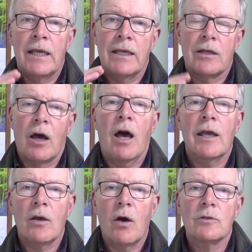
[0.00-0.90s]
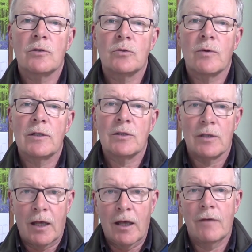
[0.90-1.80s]
in a high
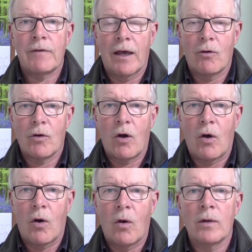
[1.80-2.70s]
concentration of alcohol,